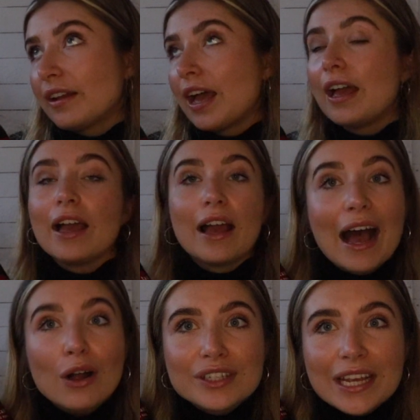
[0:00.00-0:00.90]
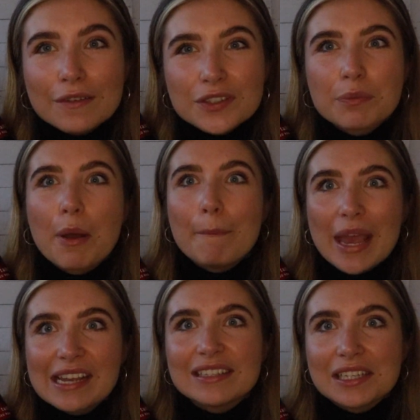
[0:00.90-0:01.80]
Aldi have some
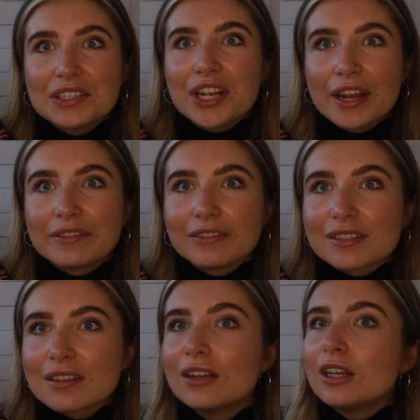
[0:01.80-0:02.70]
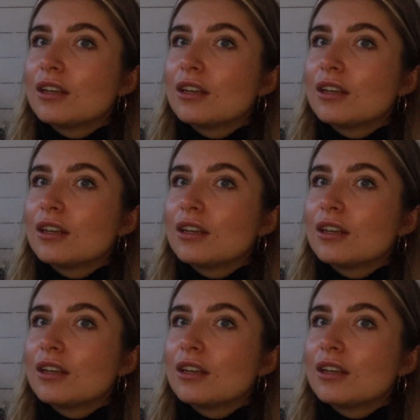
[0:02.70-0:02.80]
amazing gins